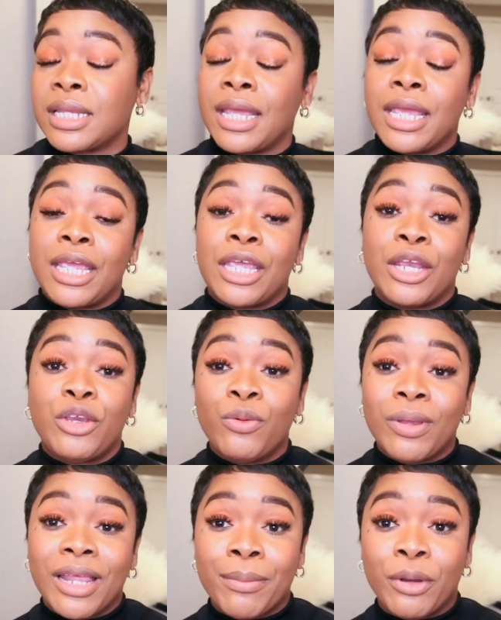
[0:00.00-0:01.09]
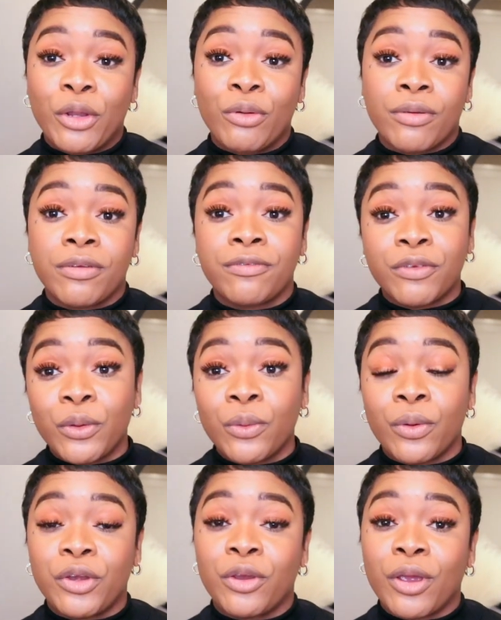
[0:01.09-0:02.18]
and you would like them to do a
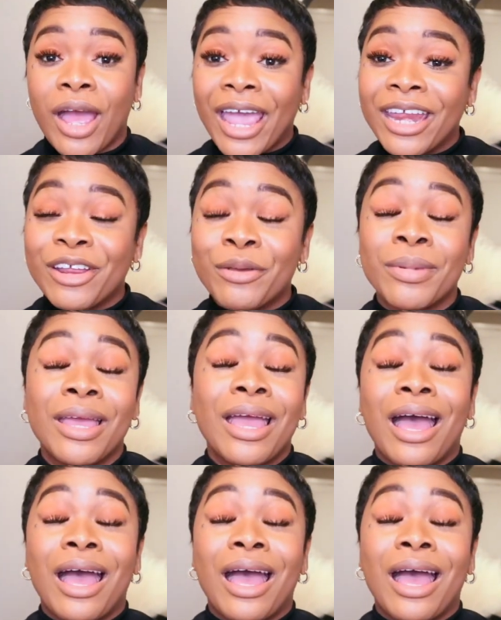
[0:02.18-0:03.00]
review on your item,